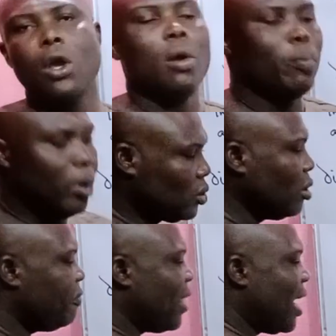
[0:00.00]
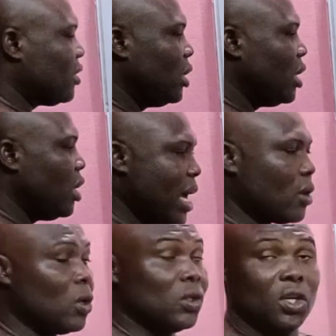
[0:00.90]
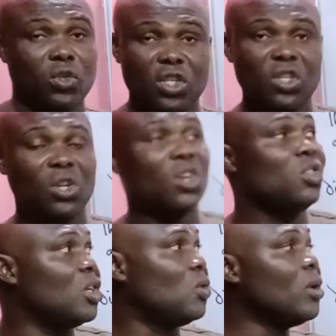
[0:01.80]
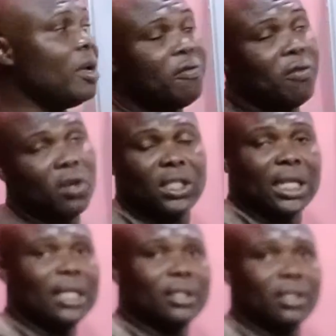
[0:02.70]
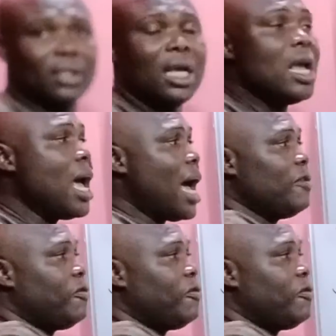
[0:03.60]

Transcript: But so far today, we are concentrating on just for distances. And